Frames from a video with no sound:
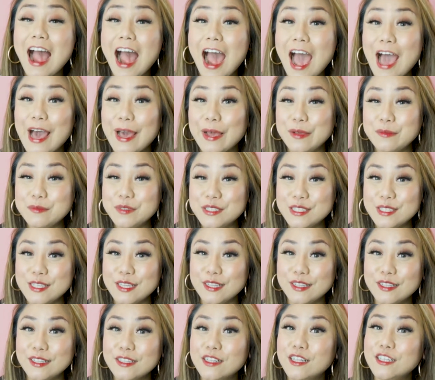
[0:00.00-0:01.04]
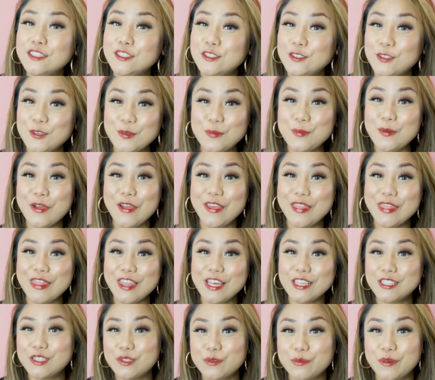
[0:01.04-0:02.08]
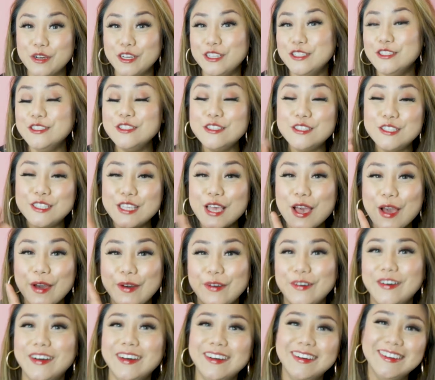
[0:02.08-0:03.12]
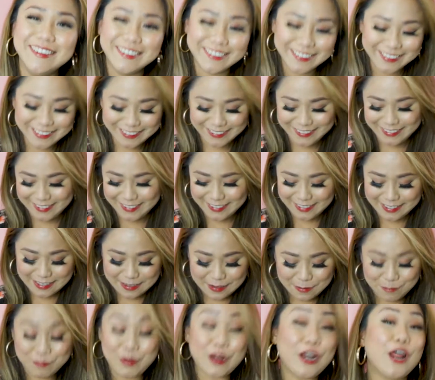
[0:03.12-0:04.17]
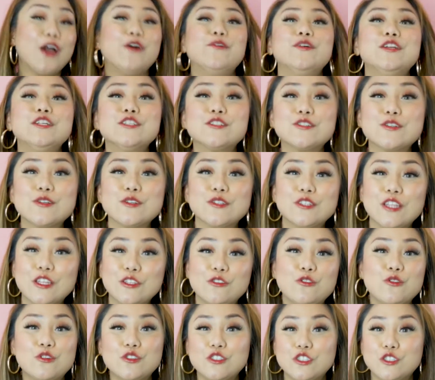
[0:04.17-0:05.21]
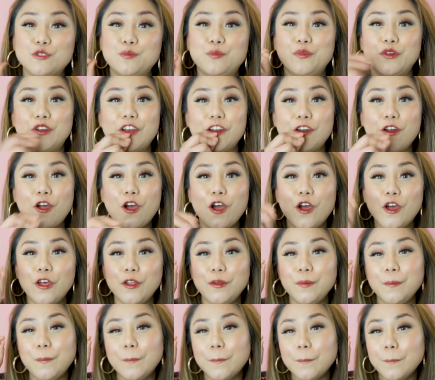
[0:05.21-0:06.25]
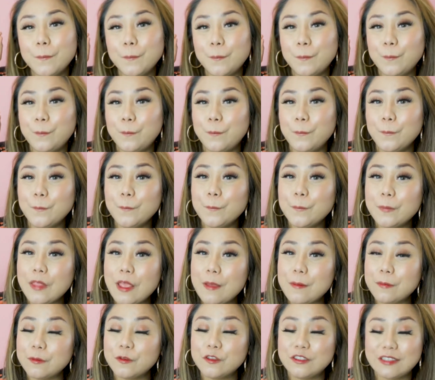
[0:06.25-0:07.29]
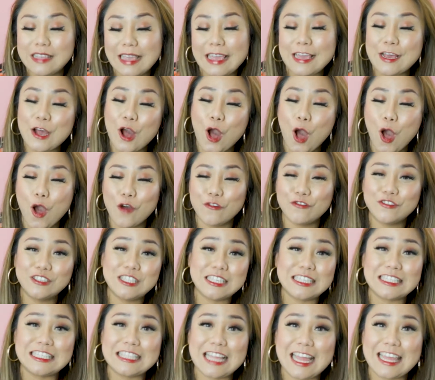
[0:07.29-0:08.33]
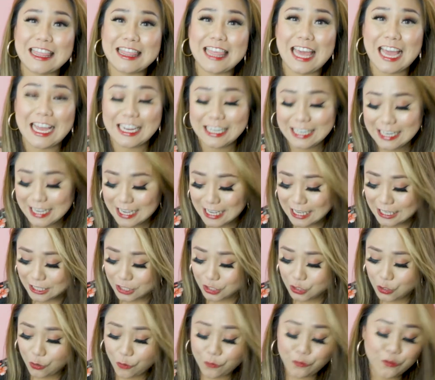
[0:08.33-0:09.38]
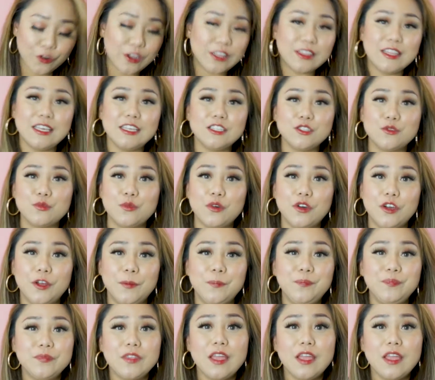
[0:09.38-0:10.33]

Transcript: I'm still a newbie in this one, so... But I want to show you that you can just put it on and take off just like that. So for this one,